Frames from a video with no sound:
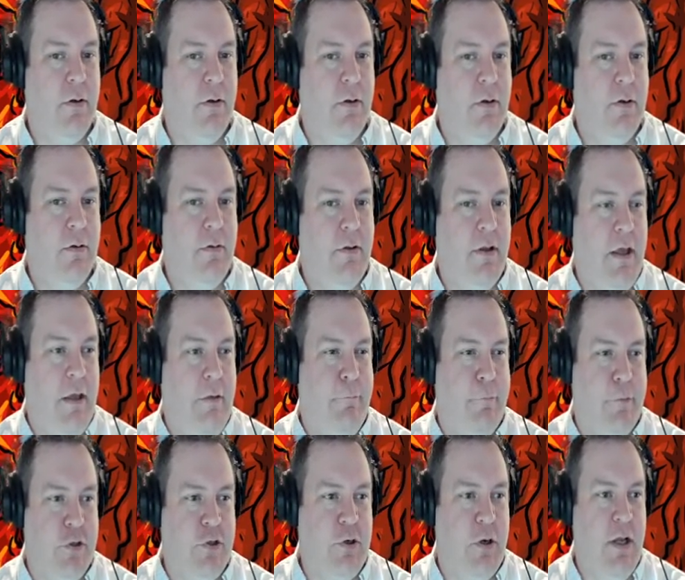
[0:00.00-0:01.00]
They, they
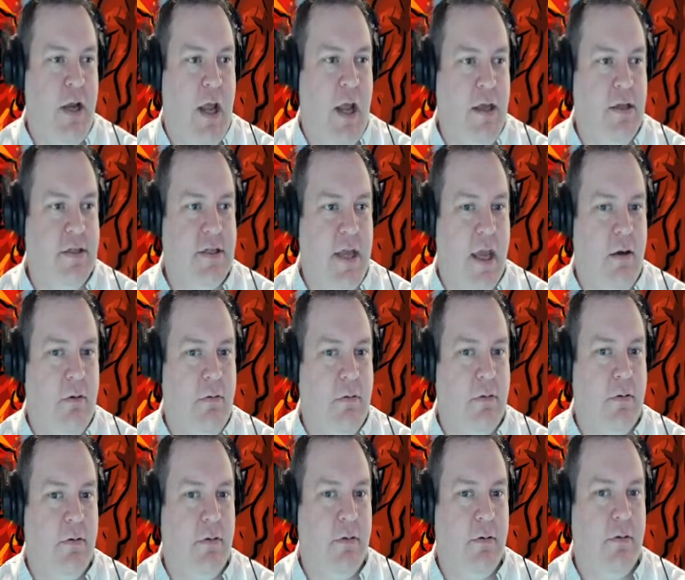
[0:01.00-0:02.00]
infiltrate and scout.
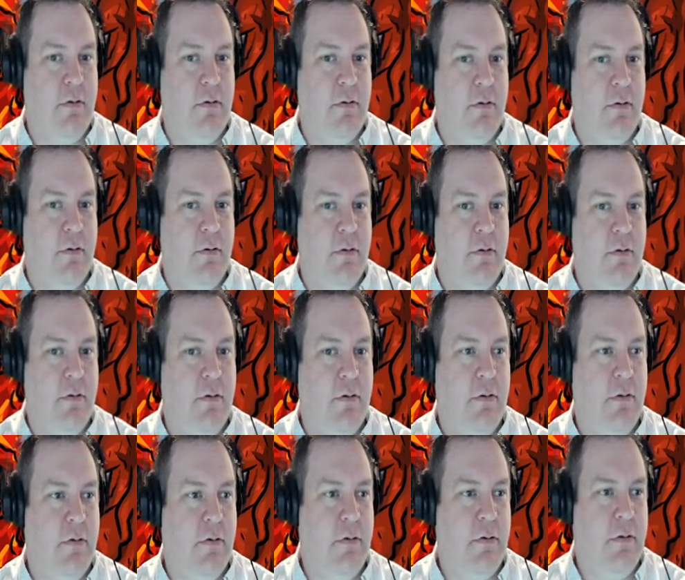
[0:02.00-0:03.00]
And, and scout.
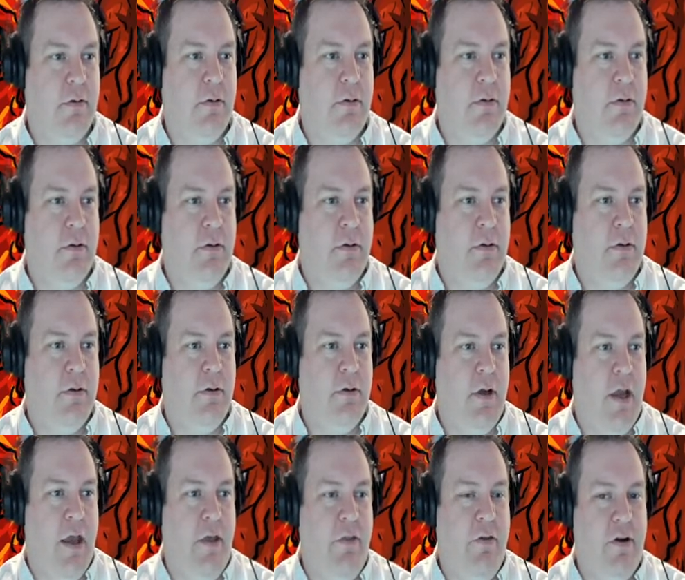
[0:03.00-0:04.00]
Yeah,
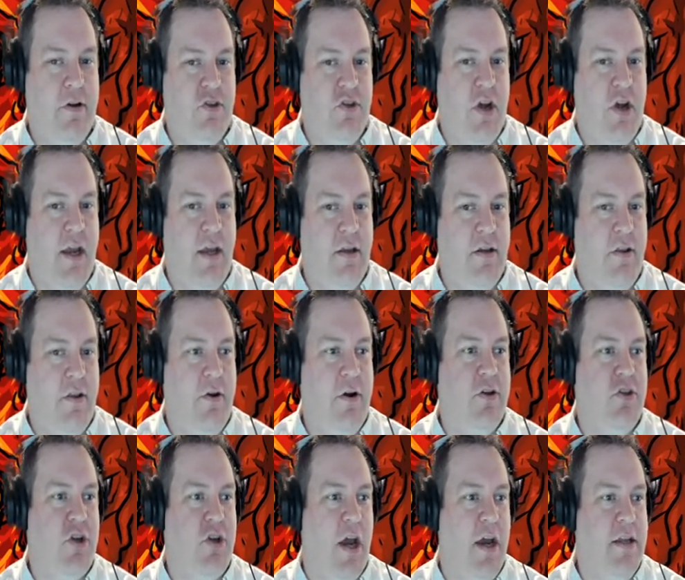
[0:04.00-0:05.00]
I mean, I don't, giant, I don't hate
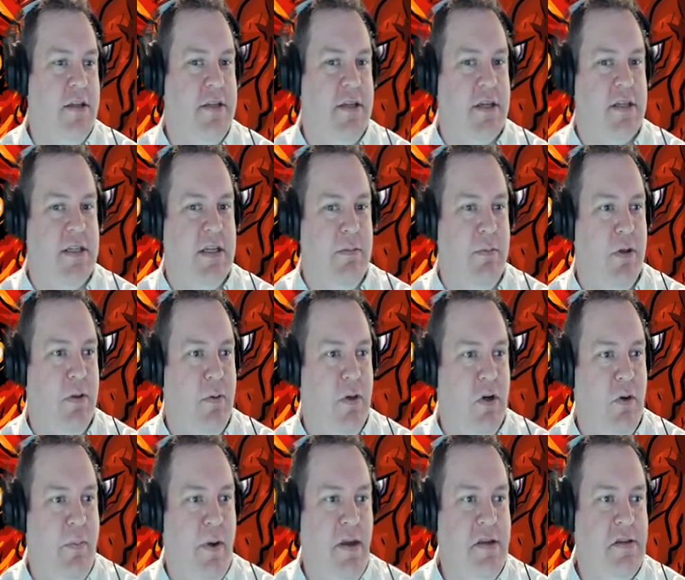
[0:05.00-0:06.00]
on it. giant 60
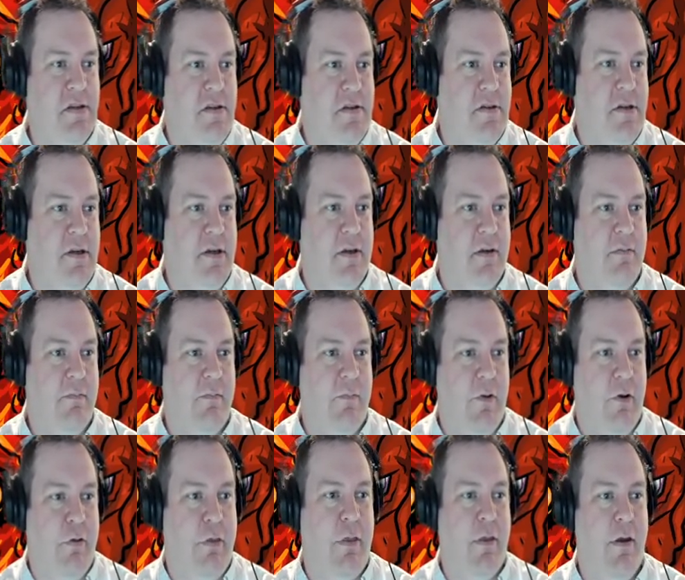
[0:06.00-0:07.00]
millimeter bases. Like, True,
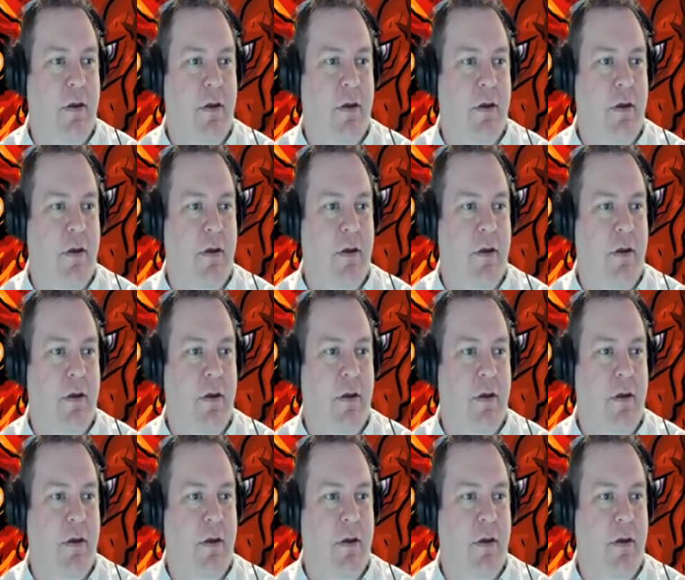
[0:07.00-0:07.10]
they do.